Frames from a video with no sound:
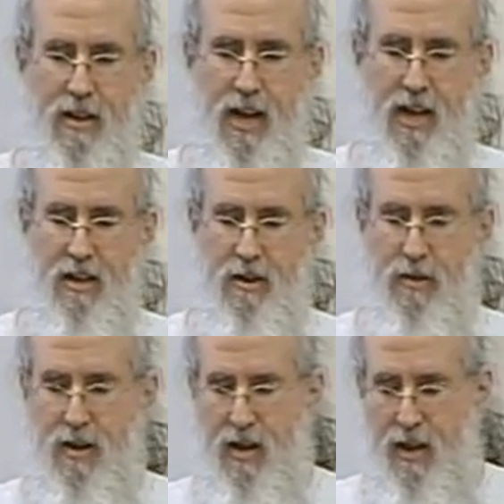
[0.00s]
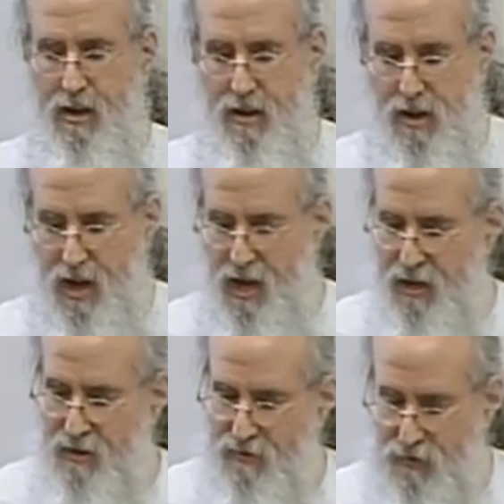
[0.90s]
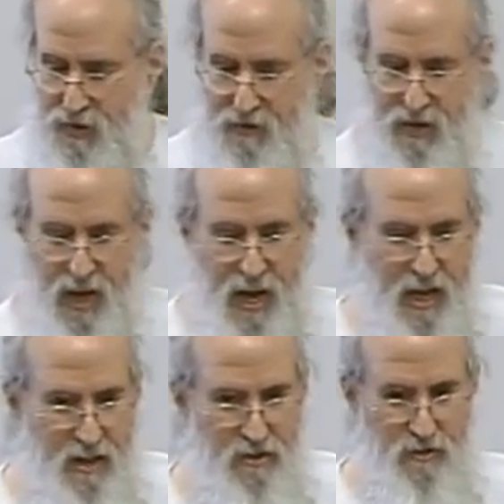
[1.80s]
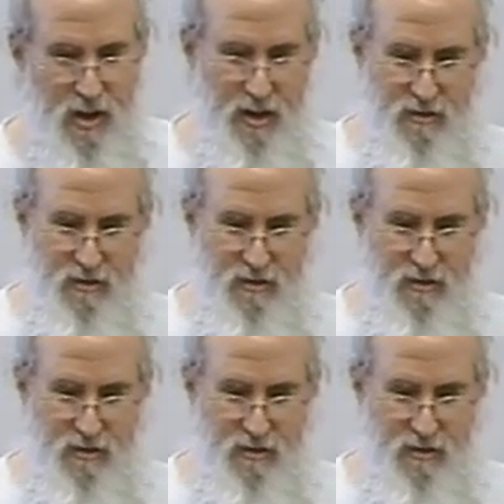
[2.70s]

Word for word: And you know, and and and for the cat, it's fun.